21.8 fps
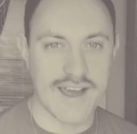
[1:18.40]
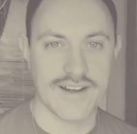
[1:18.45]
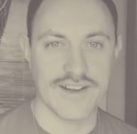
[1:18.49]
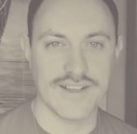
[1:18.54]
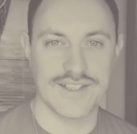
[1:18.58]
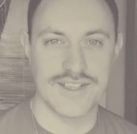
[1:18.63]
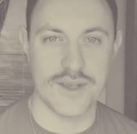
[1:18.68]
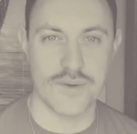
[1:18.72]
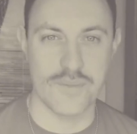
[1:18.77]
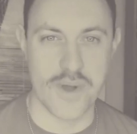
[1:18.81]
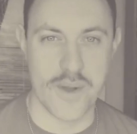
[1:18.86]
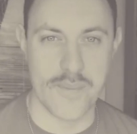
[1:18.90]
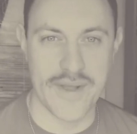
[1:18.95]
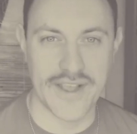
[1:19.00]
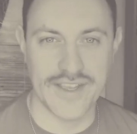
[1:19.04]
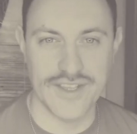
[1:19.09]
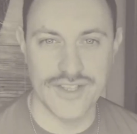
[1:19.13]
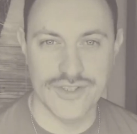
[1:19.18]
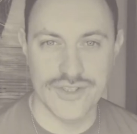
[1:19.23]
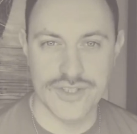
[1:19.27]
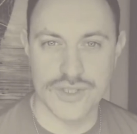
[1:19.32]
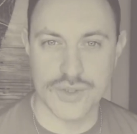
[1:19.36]
in my mind.
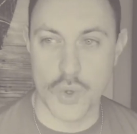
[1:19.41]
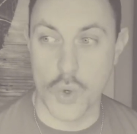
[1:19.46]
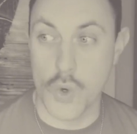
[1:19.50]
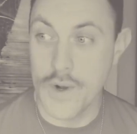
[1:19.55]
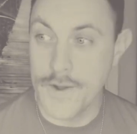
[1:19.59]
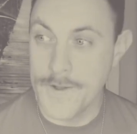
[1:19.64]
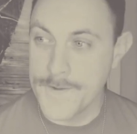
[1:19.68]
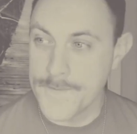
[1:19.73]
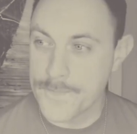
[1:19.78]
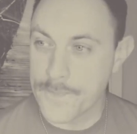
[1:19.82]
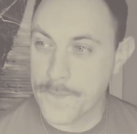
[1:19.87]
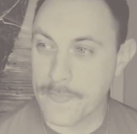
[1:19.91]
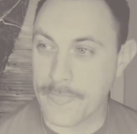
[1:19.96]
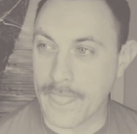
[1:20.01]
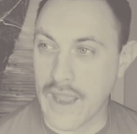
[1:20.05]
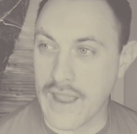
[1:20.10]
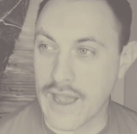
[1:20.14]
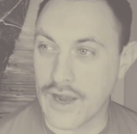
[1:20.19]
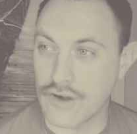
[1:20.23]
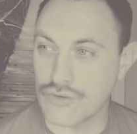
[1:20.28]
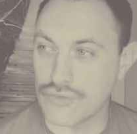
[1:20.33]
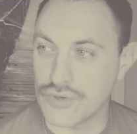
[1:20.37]
So
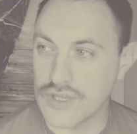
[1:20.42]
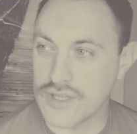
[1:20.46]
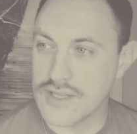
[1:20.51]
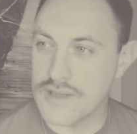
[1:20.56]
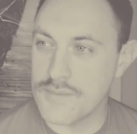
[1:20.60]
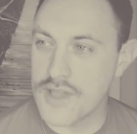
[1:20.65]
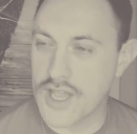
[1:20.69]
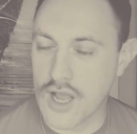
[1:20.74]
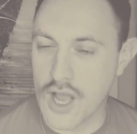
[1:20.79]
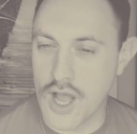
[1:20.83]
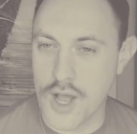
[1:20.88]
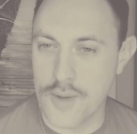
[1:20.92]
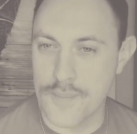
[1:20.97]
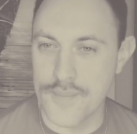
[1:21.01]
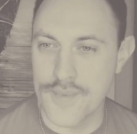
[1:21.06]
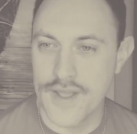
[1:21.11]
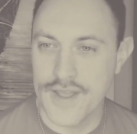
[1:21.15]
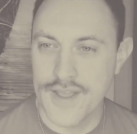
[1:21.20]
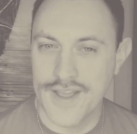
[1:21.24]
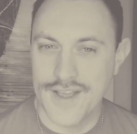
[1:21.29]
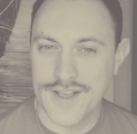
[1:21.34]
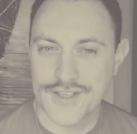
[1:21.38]
really become
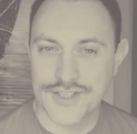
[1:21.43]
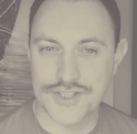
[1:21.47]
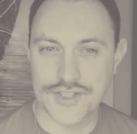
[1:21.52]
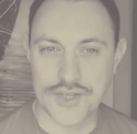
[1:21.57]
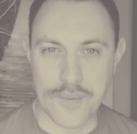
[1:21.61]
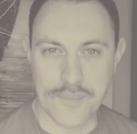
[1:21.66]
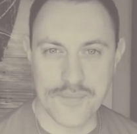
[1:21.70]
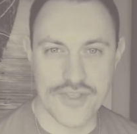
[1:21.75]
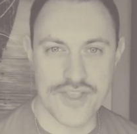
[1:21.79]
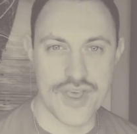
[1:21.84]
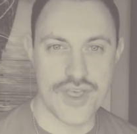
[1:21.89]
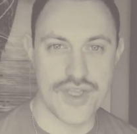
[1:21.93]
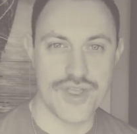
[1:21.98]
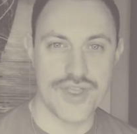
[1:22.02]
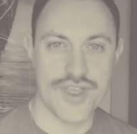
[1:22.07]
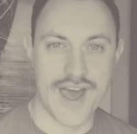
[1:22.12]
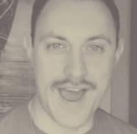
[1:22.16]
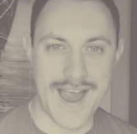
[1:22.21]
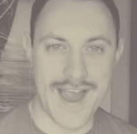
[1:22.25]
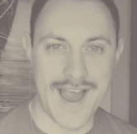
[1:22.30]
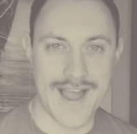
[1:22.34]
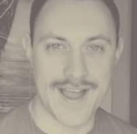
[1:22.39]
something that
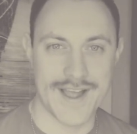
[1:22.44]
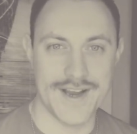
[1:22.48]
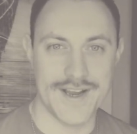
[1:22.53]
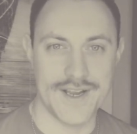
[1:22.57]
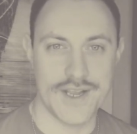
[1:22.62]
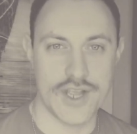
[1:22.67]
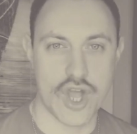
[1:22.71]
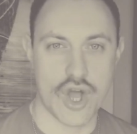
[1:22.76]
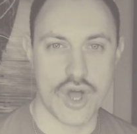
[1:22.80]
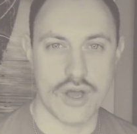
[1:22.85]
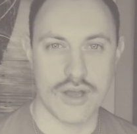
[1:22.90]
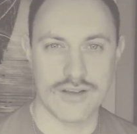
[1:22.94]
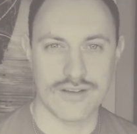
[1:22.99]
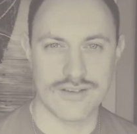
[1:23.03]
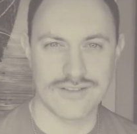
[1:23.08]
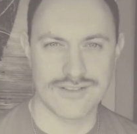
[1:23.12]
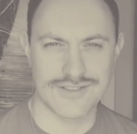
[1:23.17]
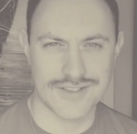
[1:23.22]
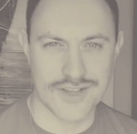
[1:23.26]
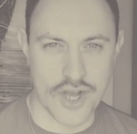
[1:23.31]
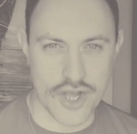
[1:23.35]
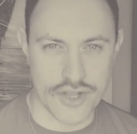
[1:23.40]
I
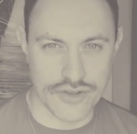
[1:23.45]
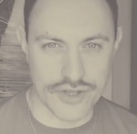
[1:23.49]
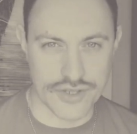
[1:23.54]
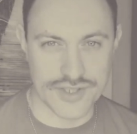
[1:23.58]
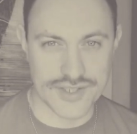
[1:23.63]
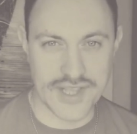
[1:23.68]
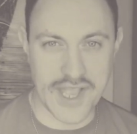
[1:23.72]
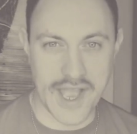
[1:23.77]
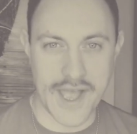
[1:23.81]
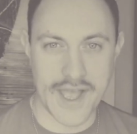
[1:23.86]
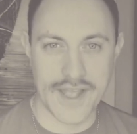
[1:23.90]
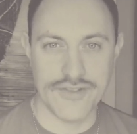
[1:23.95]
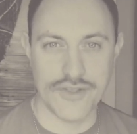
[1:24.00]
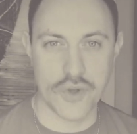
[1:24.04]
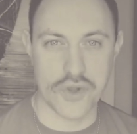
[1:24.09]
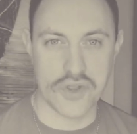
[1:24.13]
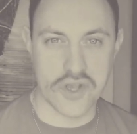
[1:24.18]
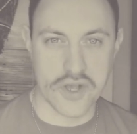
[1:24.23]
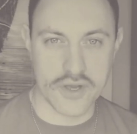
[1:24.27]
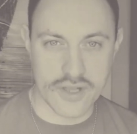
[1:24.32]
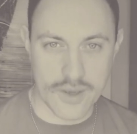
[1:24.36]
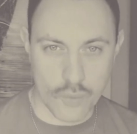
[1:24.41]
understand that
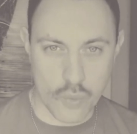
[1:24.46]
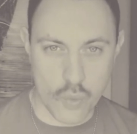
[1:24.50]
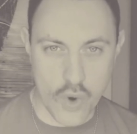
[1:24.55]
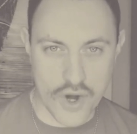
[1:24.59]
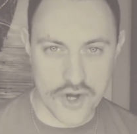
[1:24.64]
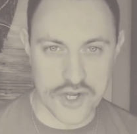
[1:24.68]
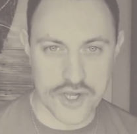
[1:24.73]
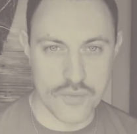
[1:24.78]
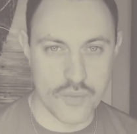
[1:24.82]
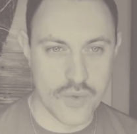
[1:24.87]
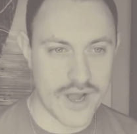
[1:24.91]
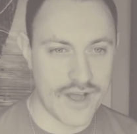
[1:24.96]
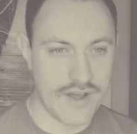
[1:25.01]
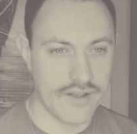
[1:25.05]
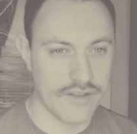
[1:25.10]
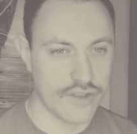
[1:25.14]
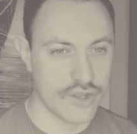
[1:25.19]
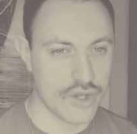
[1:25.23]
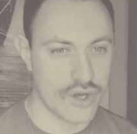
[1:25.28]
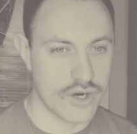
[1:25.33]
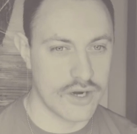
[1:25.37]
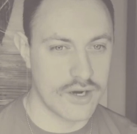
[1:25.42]
I'm working with,
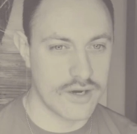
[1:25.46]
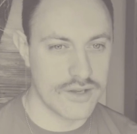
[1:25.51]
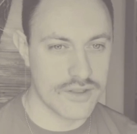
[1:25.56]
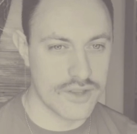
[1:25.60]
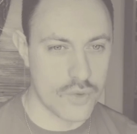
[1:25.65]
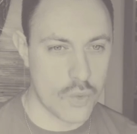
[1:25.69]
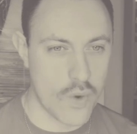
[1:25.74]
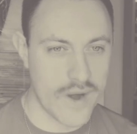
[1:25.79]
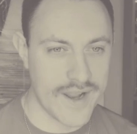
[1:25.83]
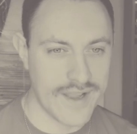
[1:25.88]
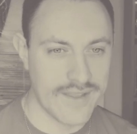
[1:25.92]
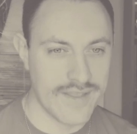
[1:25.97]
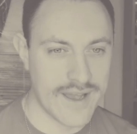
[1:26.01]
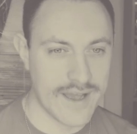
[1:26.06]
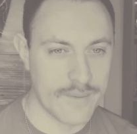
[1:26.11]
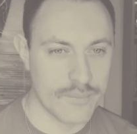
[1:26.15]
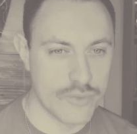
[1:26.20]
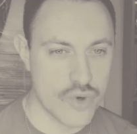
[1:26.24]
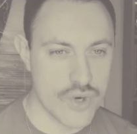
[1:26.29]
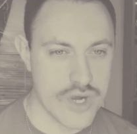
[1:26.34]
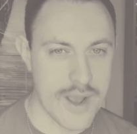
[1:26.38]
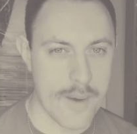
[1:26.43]
or the way that I'm going to
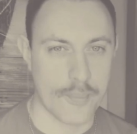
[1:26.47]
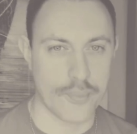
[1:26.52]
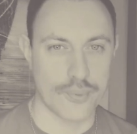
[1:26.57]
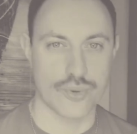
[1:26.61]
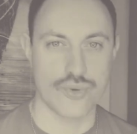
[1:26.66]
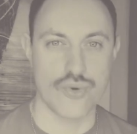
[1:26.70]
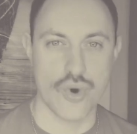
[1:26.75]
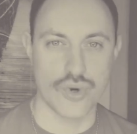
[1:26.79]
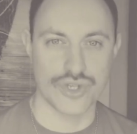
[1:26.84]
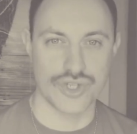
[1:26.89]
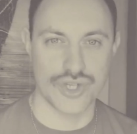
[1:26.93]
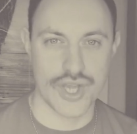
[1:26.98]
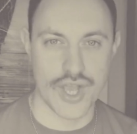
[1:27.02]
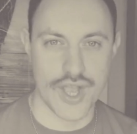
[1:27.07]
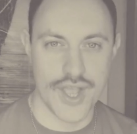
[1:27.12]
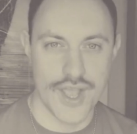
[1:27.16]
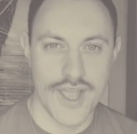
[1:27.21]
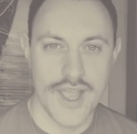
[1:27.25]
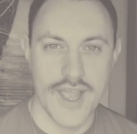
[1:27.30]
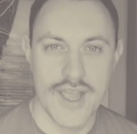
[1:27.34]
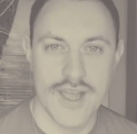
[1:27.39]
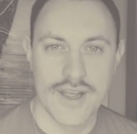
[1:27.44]
approach it
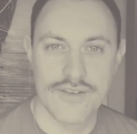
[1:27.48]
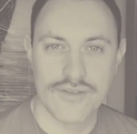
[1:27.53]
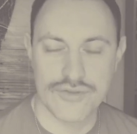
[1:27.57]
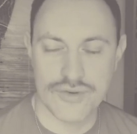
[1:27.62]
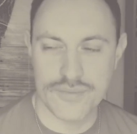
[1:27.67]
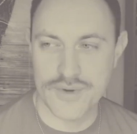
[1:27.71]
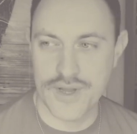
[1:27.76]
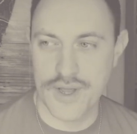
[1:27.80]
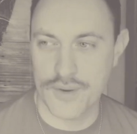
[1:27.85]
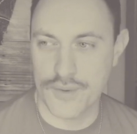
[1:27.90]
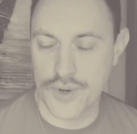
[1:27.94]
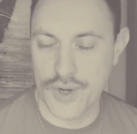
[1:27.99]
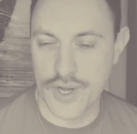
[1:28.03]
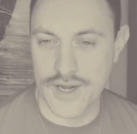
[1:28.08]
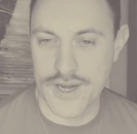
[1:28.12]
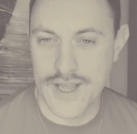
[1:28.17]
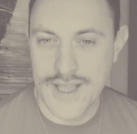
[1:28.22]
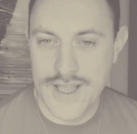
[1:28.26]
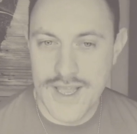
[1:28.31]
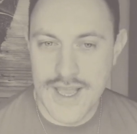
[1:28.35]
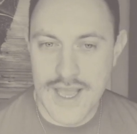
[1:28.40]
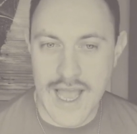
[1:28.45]
from now on.
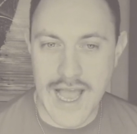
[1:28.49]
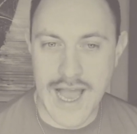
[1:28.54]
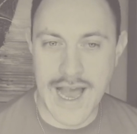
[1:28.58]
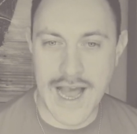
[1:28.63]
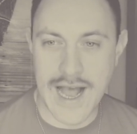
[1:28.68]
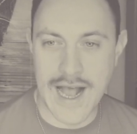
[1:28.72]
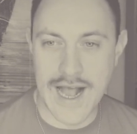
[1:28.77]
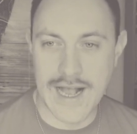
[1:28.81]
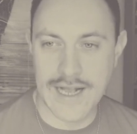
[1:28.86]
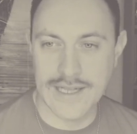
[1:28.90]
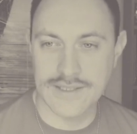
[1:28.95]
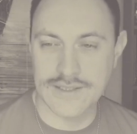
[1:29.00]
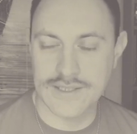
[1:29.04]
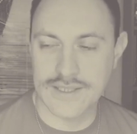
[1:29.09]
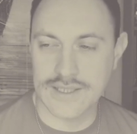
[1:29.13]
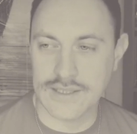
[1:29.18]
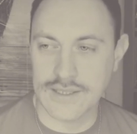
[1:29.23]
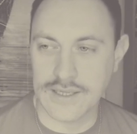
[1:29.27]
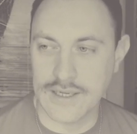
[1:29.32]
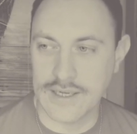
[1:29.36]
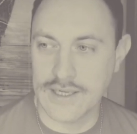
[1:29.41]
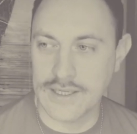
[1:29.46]

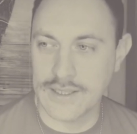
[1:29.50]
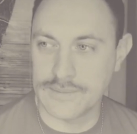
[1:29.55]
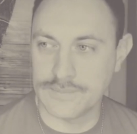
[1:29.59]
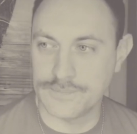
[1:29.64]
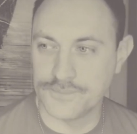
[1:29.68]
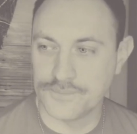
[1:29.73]
And